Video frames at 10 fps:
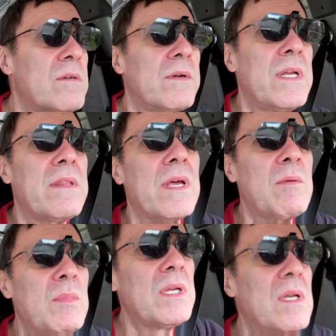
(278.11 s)
or
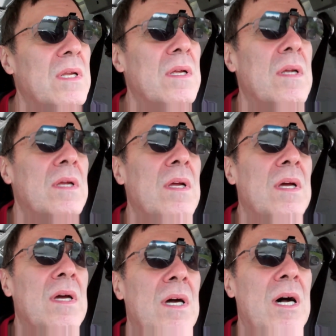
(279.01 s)
anything, but
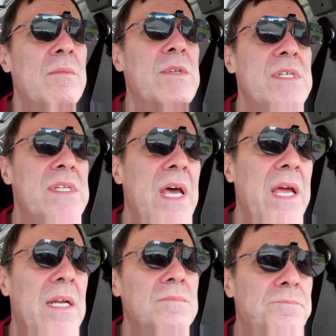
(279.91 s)
I'm just
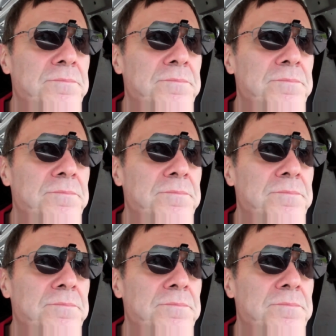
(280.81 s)
saying.